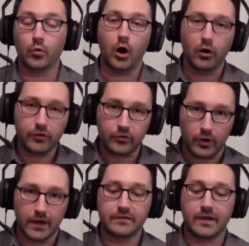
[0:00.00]

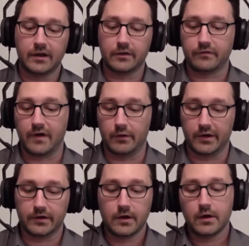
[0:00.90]
authorize any of the
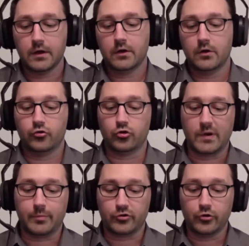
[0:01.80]
following: to
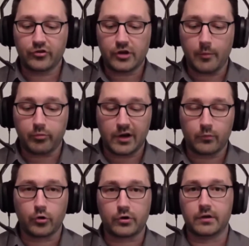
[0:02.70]
reproduce the copyrighted
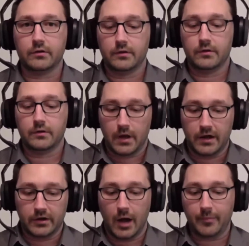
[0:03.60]
work
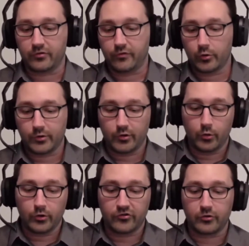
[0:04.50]
in copies or phonograph
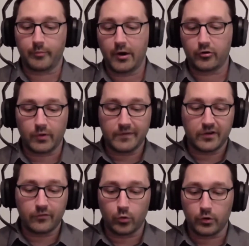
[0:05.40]
records, to prepare
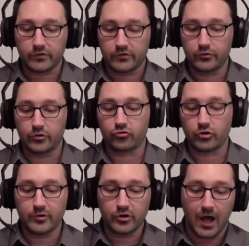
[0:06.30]
derivative works, to
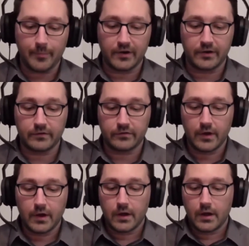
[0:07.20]
distribute copies
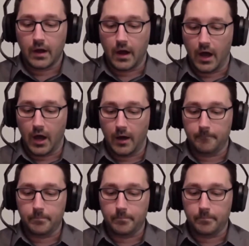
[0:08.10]
to